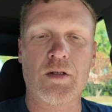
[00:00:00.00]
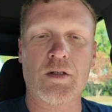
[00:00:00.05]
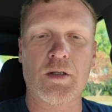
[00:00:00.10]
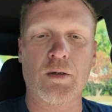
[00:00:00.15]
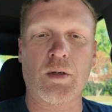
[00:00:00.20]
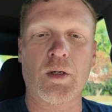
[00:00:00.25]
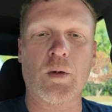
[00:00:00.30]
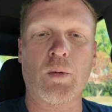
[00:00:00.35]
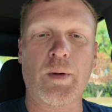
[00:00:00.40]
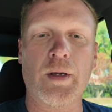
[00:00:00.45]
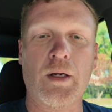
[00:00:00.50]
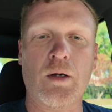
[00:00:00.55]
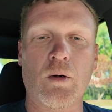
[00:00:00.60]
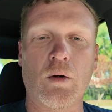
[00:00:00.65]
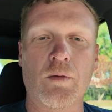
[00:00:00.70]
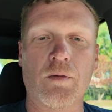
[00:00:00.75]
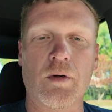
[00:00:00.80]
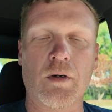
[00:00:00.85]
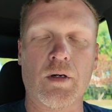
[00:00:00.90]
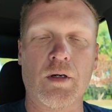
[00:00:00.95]
doing wheat
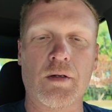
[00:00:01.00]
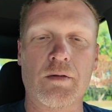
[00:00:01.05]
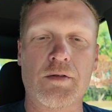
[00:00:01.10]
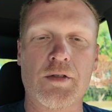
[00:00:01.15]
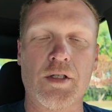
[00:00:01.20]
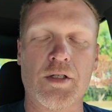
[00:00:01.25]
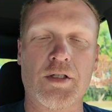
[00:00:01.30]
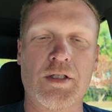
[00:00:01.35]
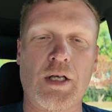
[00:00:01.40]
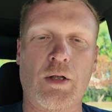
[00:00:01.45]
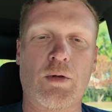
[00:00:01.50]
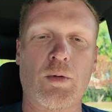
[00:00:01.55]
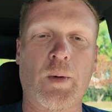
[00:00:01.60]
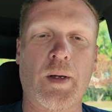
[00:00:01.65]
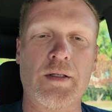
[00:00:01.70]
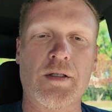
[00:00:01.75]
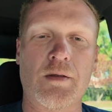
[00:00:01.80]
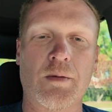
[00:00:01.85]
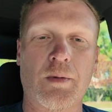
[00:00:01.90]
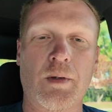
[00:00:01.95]
over just
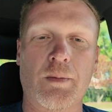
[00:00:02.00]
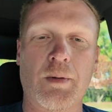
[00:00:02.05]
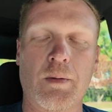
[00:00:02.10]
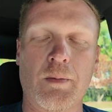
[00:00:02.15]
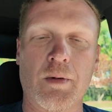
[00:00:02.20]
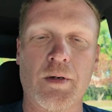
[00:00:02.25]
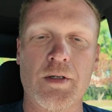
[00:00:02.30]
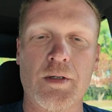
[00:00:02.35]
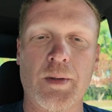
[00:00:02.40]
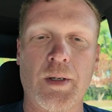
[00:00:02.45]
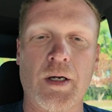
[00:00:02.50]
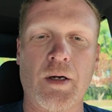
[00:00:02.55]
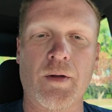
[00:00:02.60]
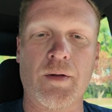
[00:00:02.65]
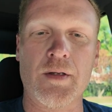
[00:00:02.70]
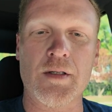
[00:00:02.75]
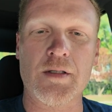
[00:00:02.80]
southwest of where we were doing all